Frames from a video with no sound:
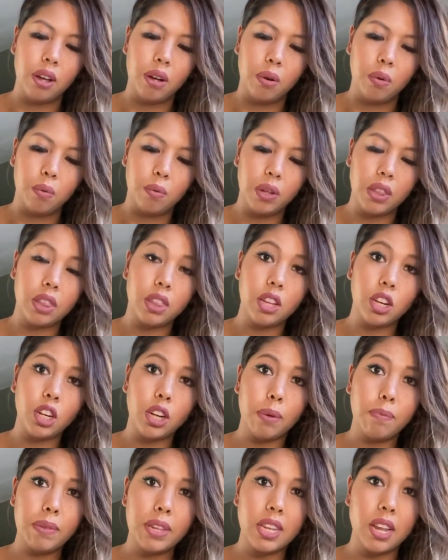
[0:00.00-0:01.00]
with the chum
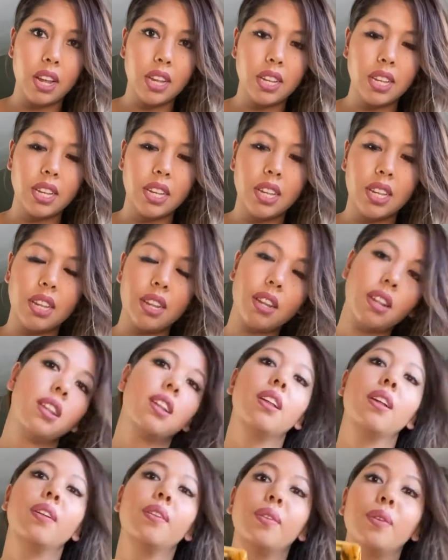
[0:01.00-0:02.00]
sauce.
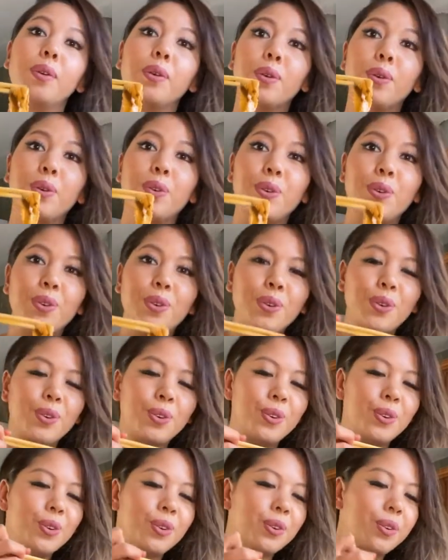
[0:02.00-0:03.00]

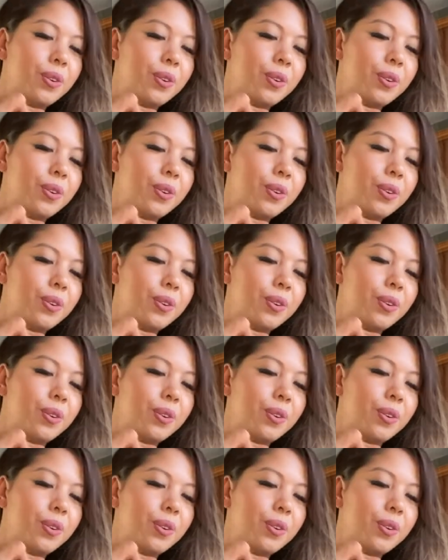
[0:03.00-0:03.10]
Ooh.